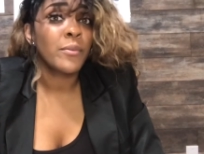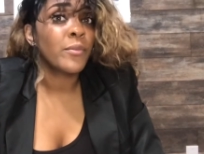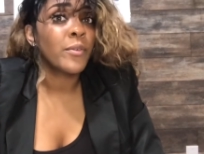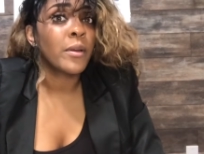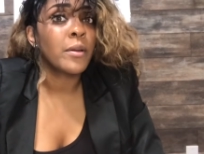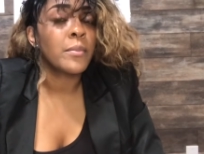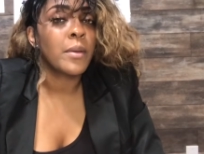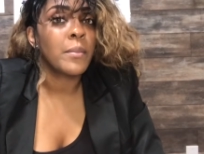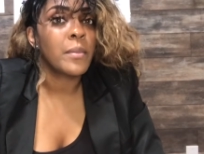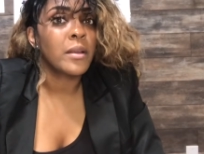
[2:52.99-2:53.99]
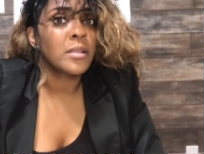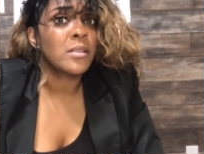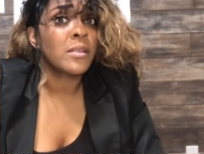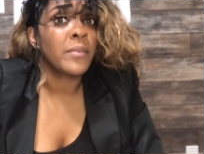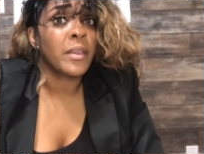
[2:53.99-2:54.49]
from mild to
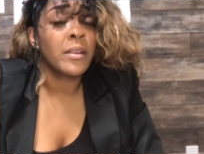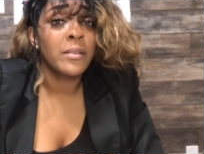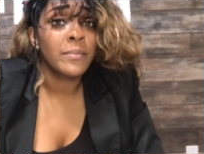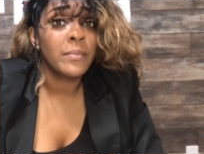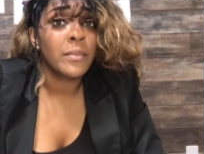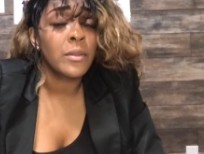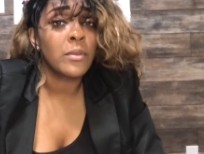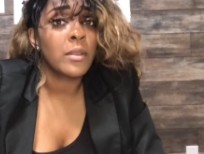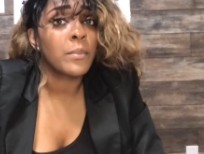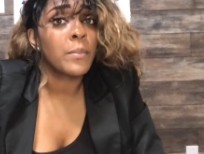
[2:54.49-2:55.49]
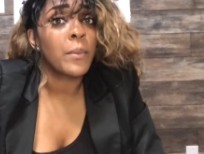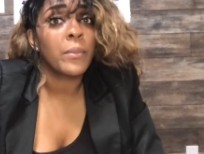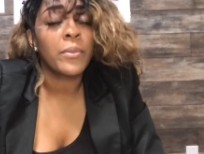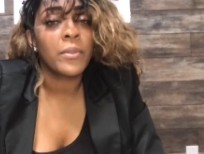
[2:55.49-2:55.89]
severe using both